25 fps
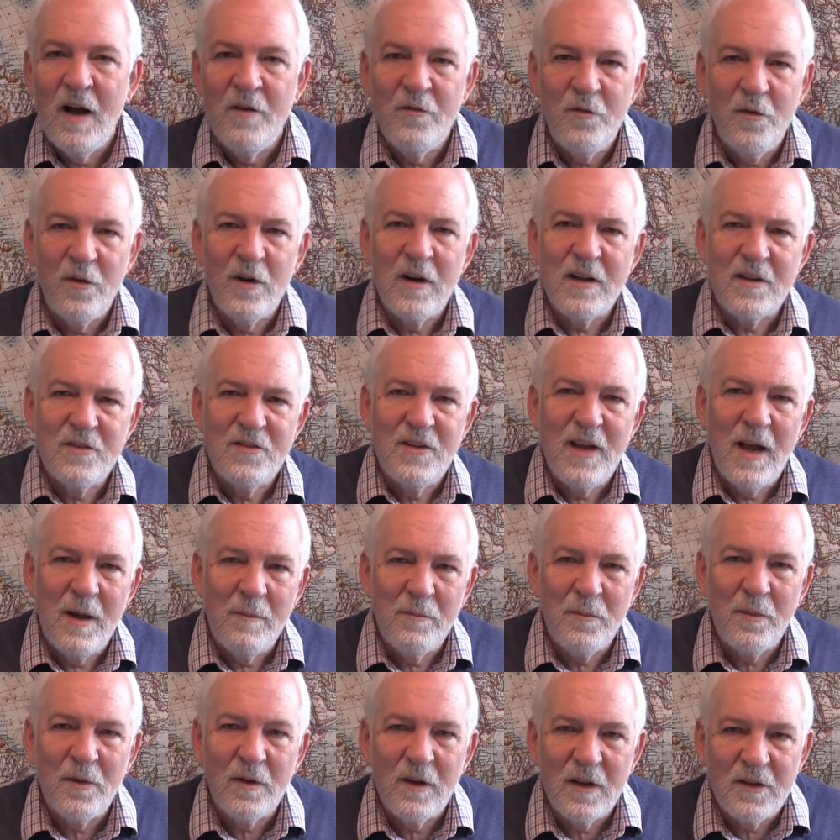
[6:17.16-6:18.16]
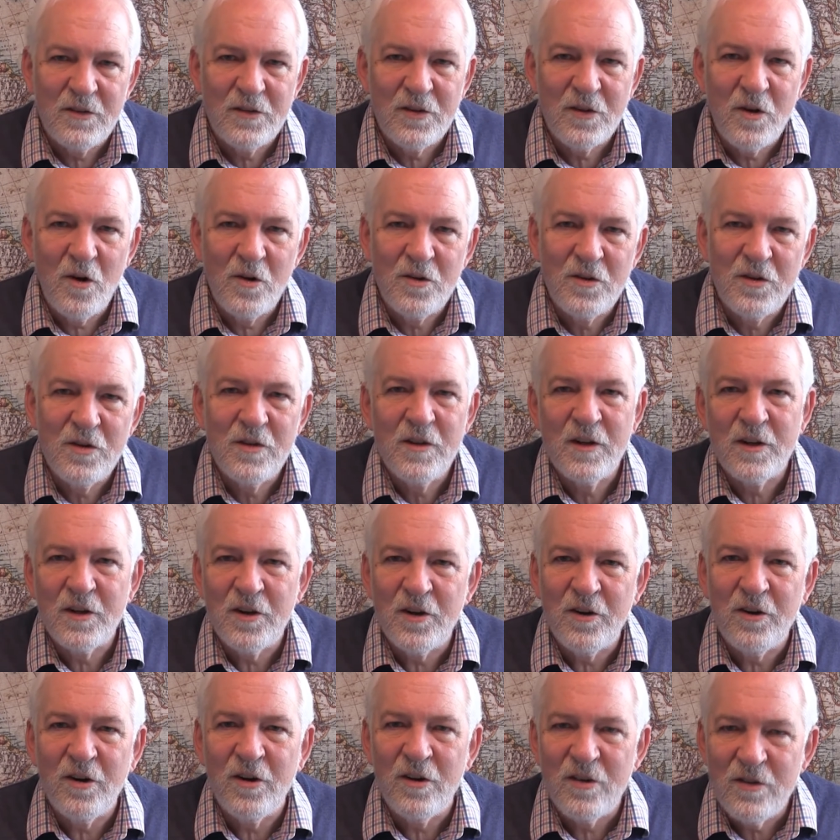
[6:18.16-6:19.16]
For example, let's go to the
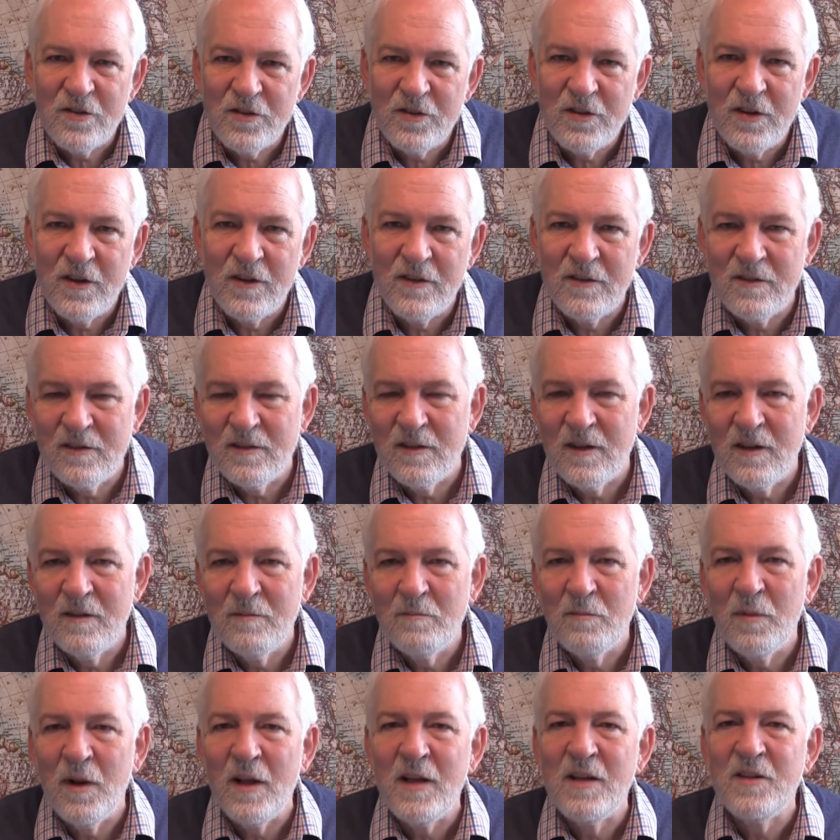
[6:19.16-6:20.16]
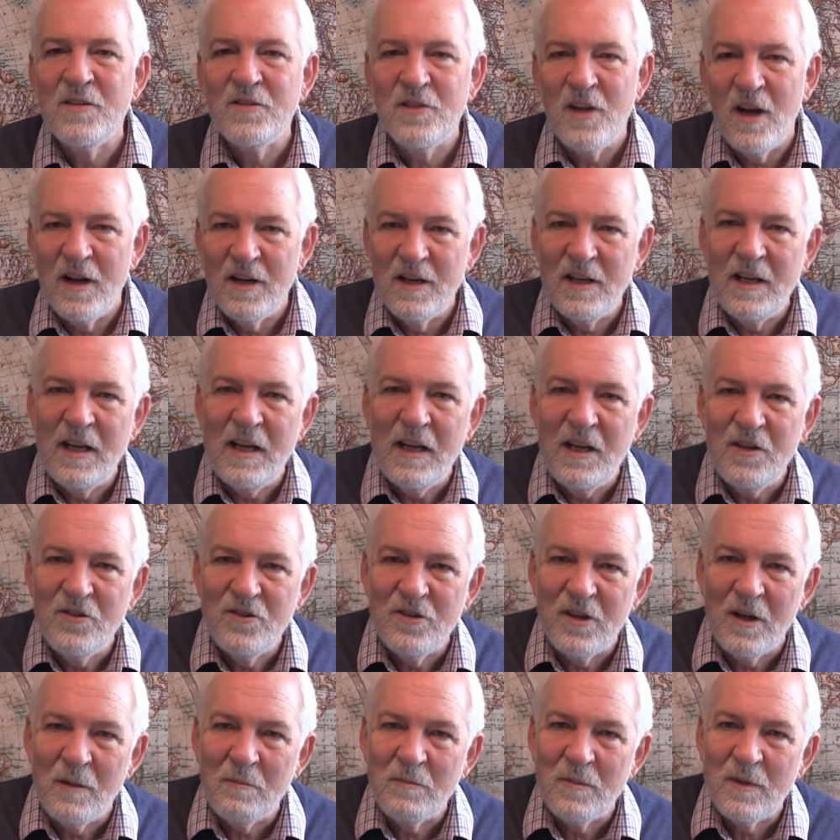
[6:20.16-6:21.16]
curses placed on
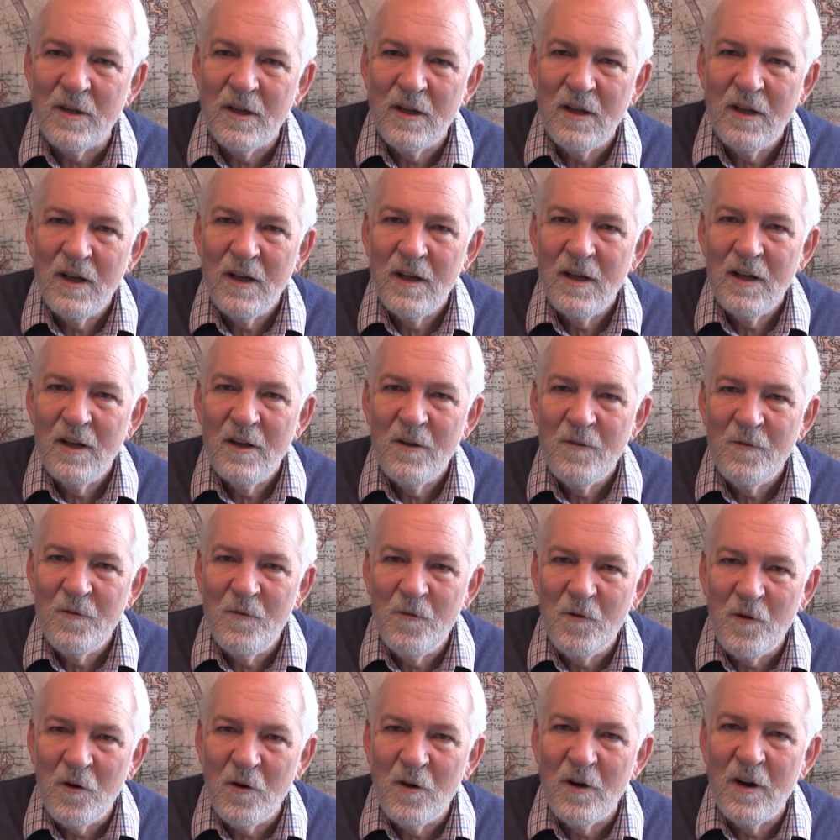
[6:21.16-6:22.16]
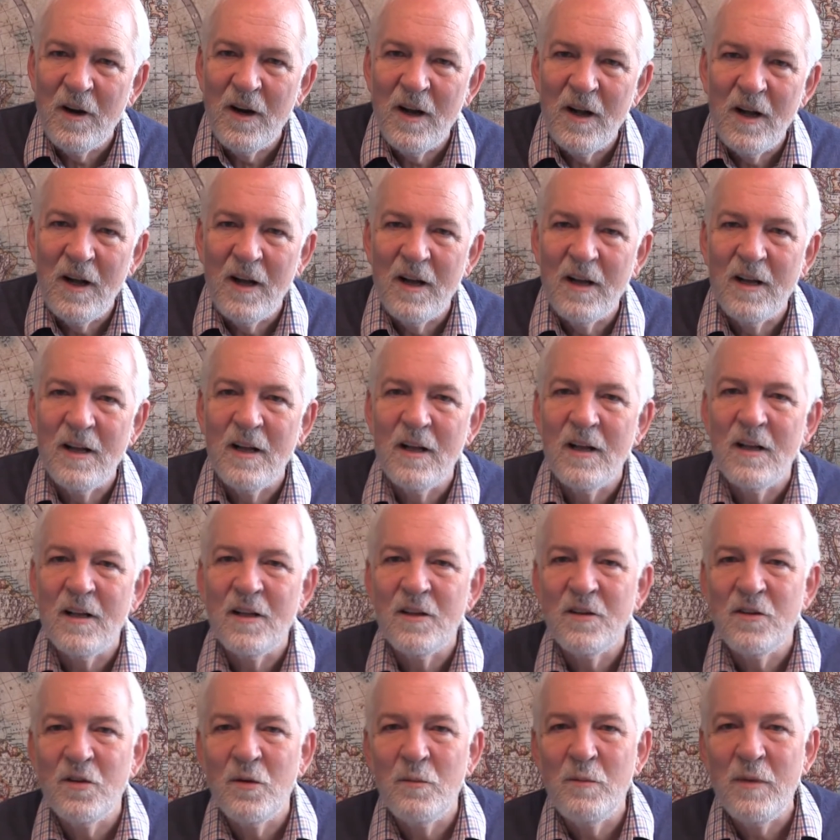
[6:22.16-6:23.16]
Egypt for
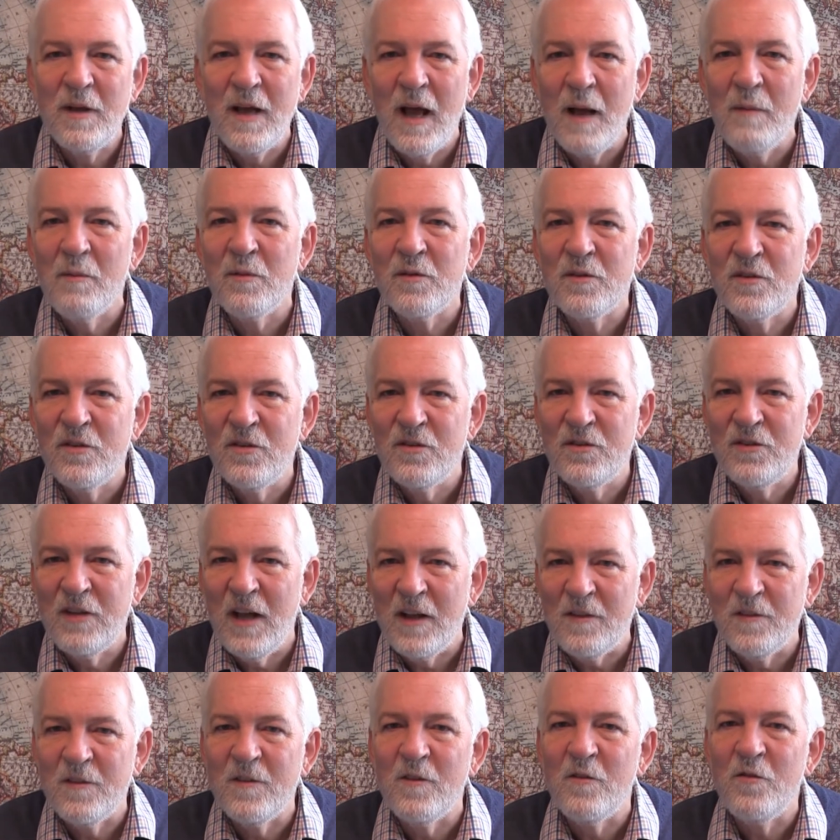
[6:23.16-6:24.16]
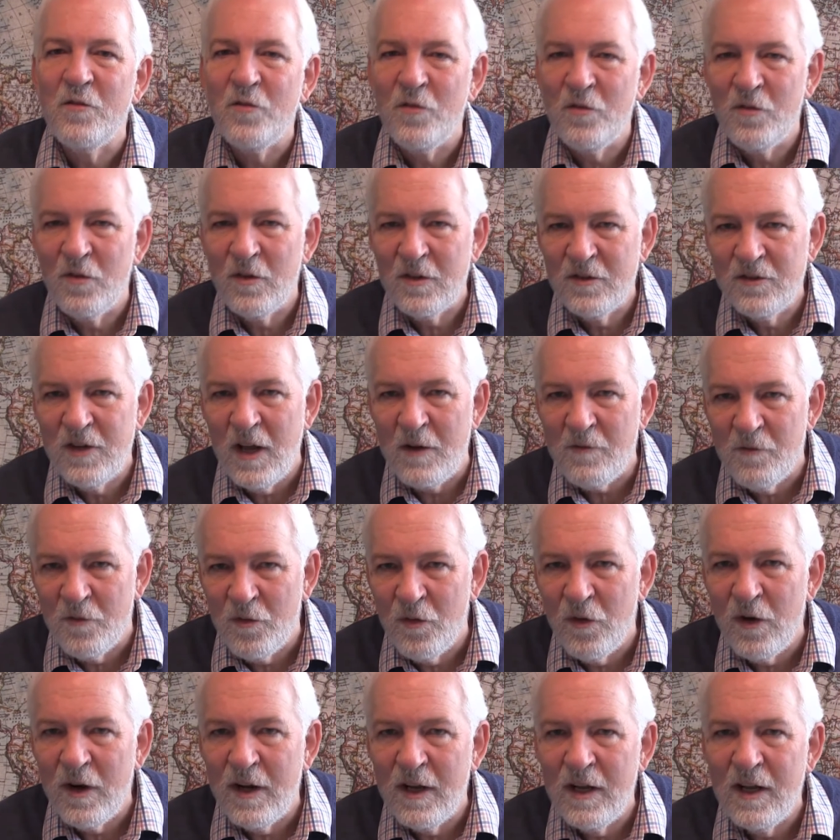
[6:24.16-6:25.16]
to be able to set
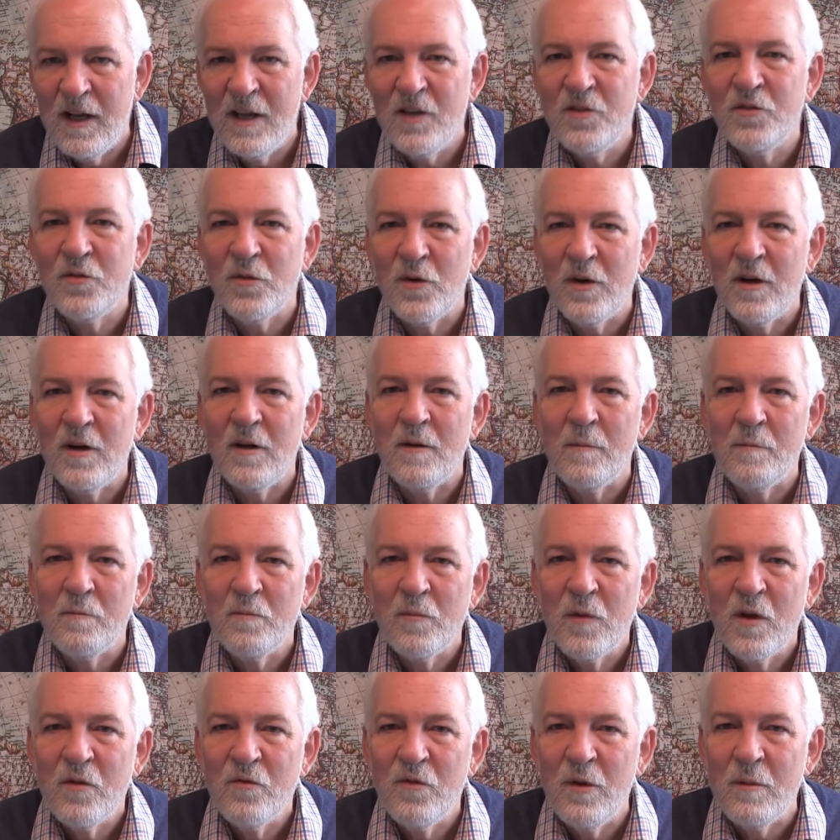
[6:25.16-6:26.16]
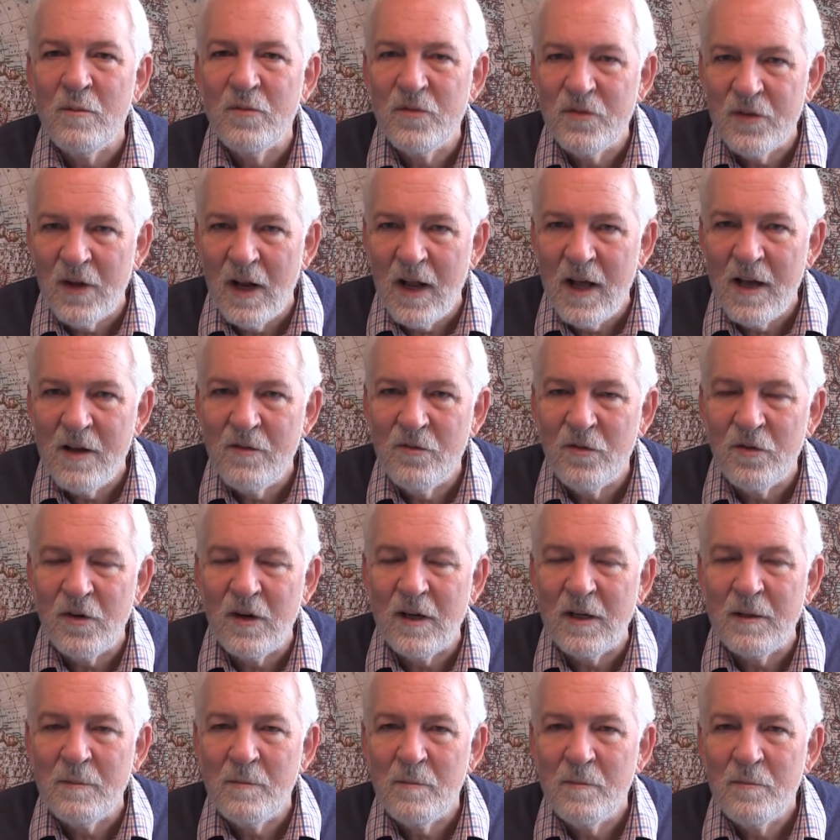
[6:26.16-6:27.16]
free Israel from
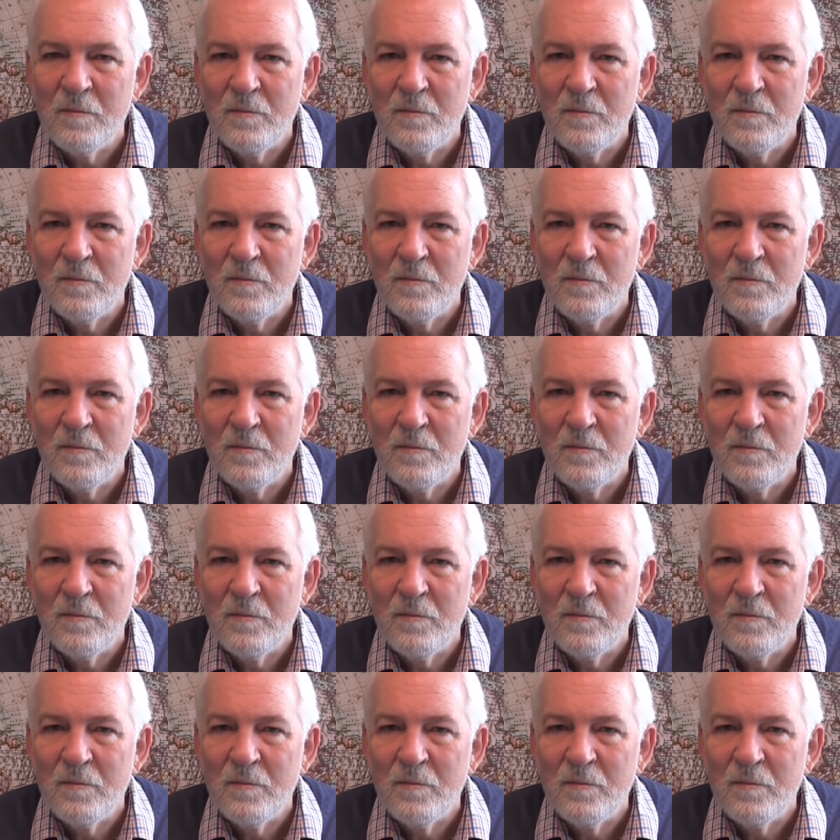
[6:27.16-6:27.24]
slavery.